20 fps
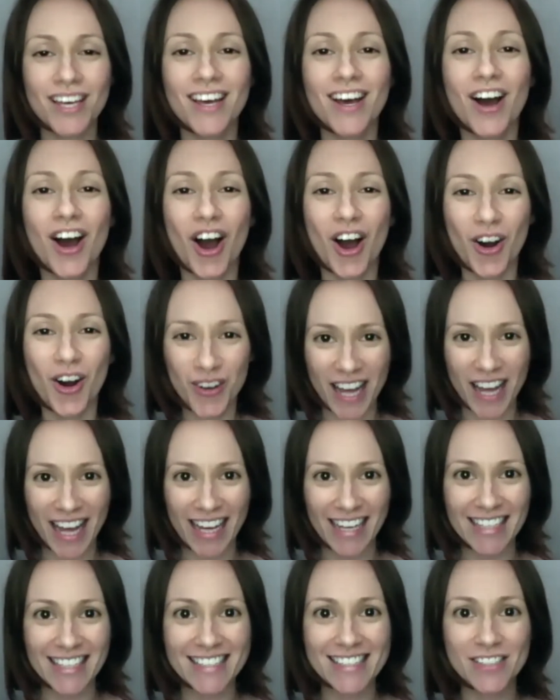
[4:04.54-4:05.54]

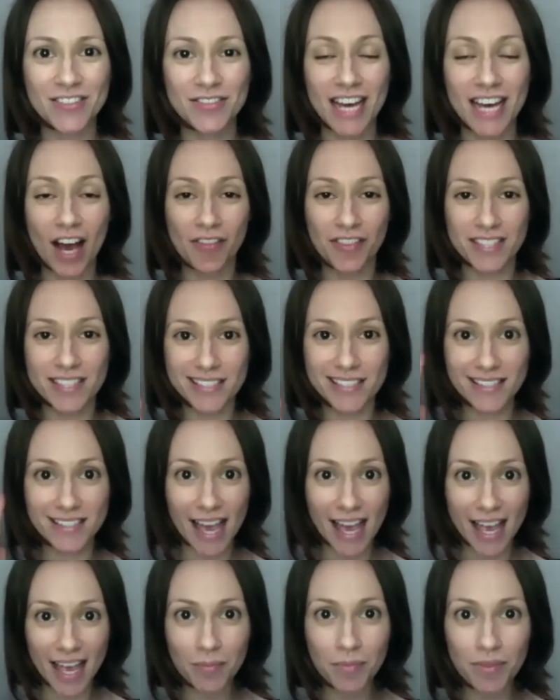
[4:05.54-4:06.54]
Okay, so now the
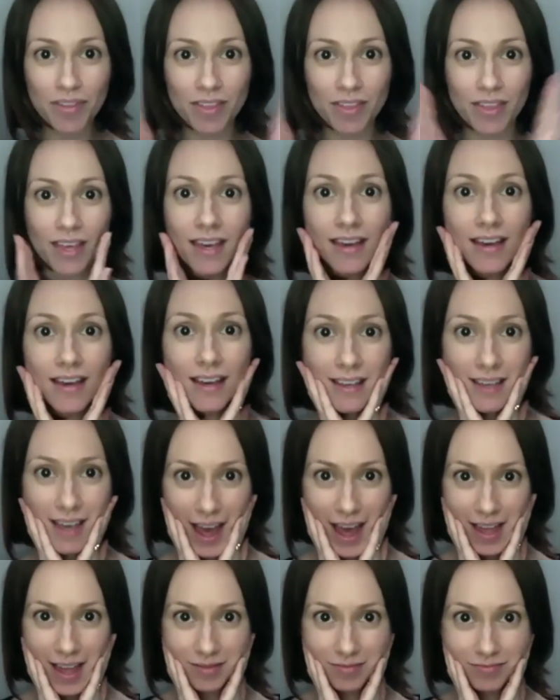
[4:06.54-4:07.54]
same thing
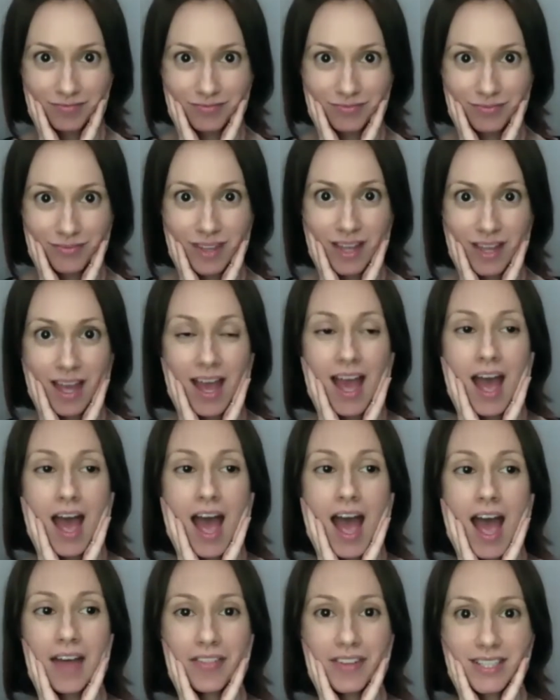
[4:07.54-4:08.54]
again,
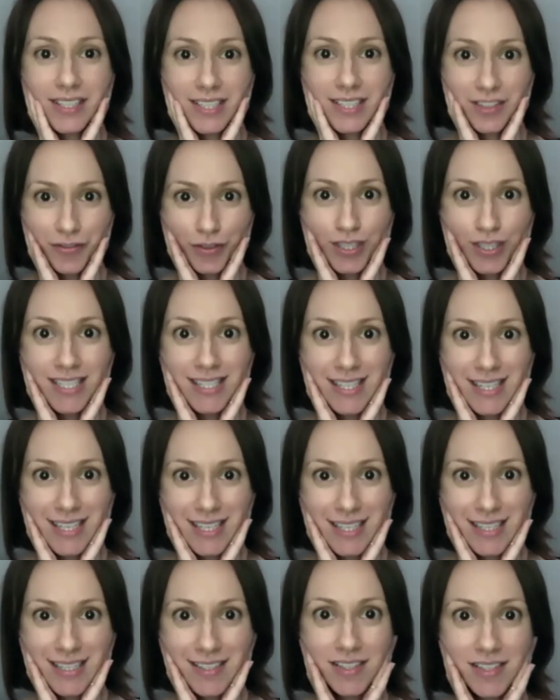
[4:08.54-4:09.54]
and the difference
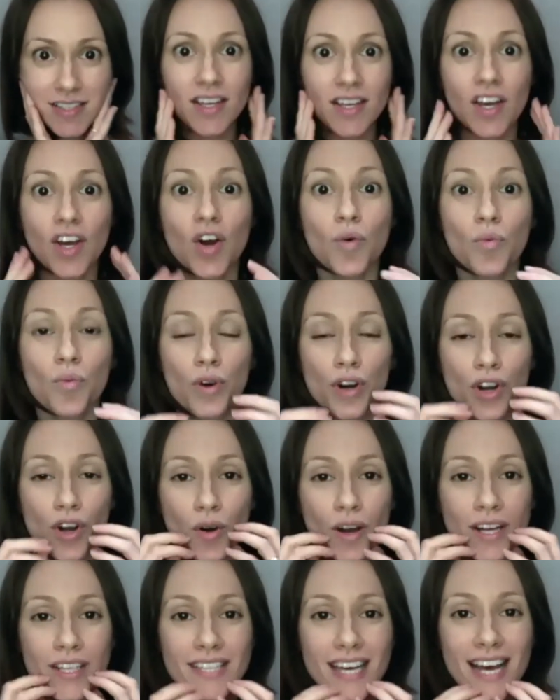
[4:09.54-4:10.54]
is we're
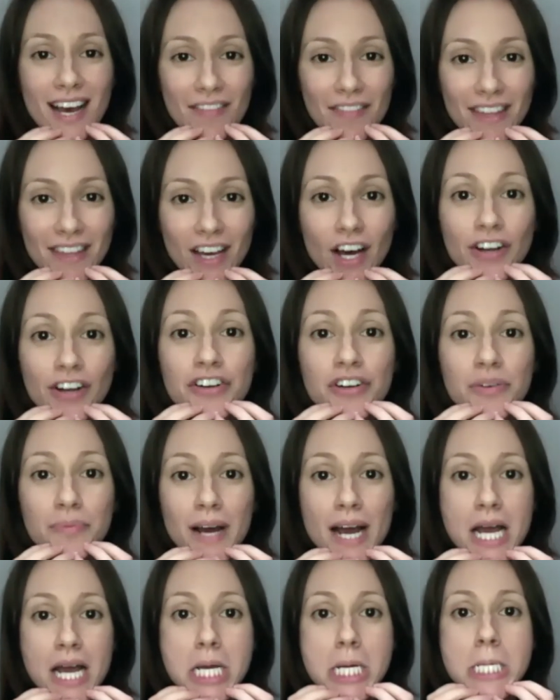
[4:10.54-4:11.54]
going to have the
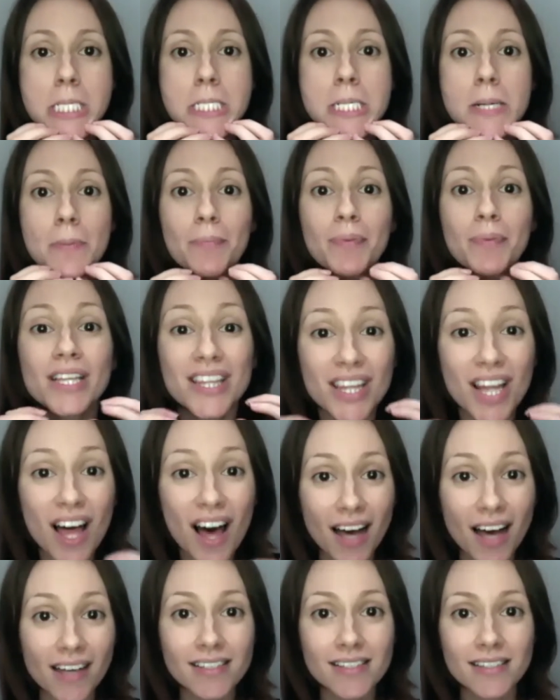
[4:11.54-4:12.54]
underbite
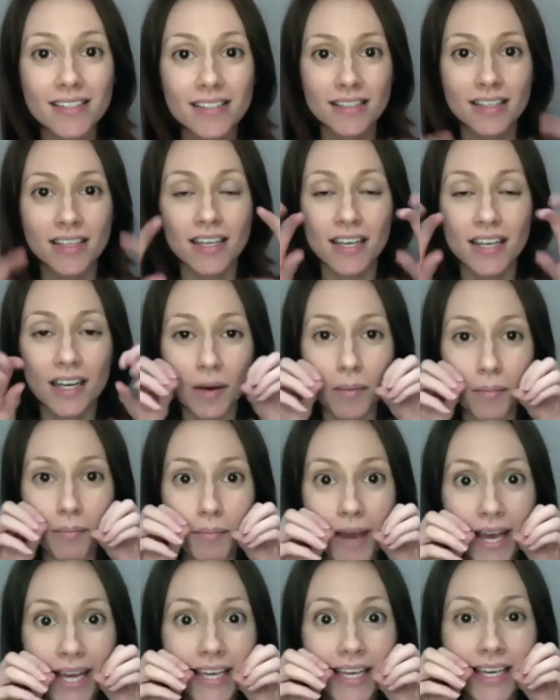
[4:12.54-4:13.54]
plus
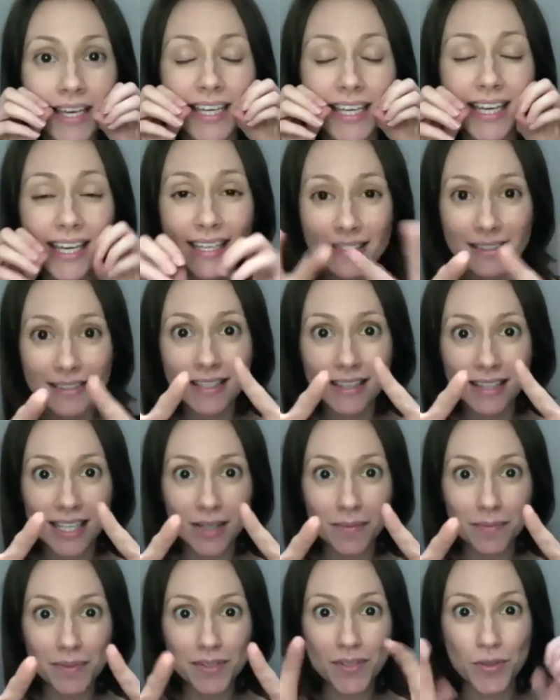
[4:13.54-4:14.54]
making kissy
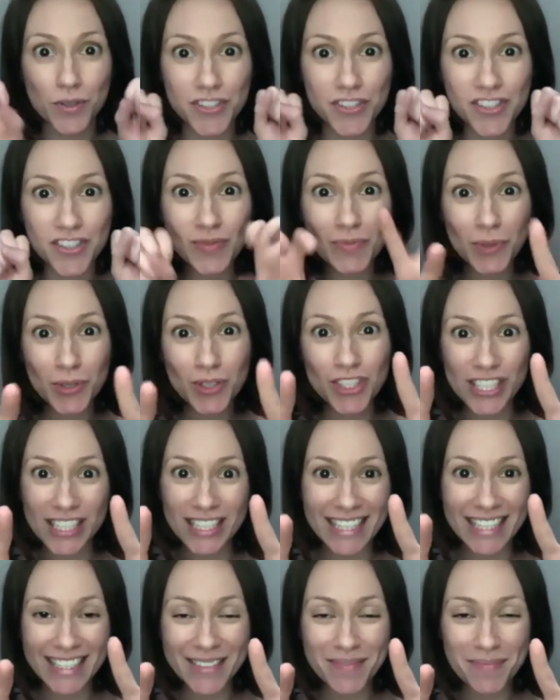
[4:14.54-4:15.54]
lips or smoochy
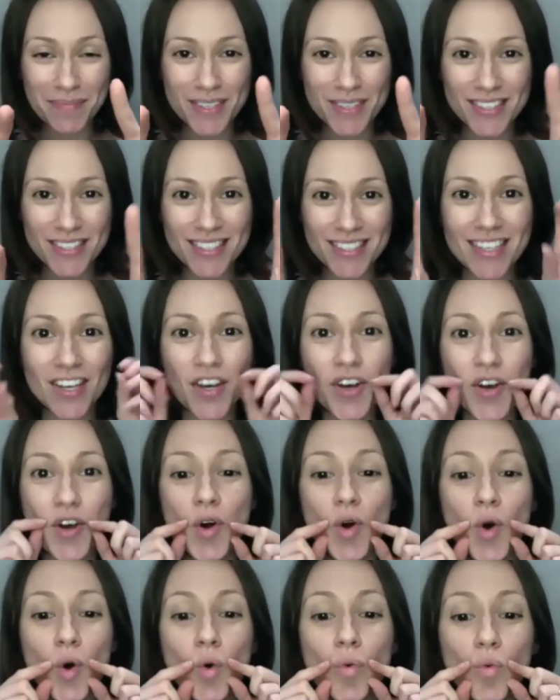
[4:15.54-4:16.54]
lips
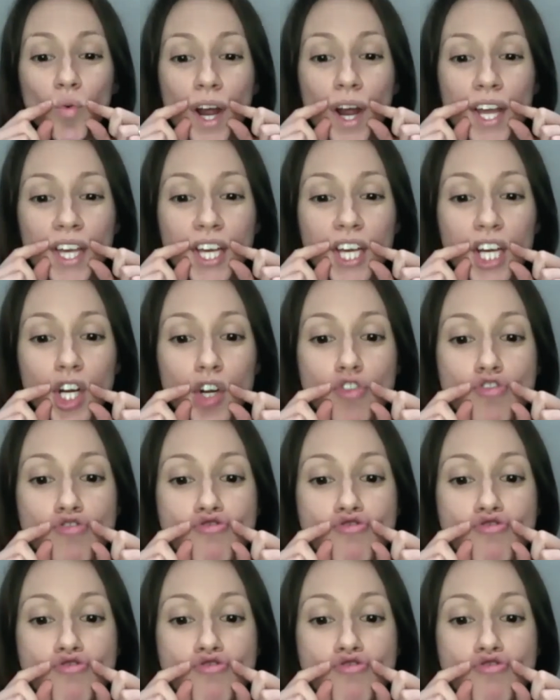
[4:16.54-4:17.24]
right here.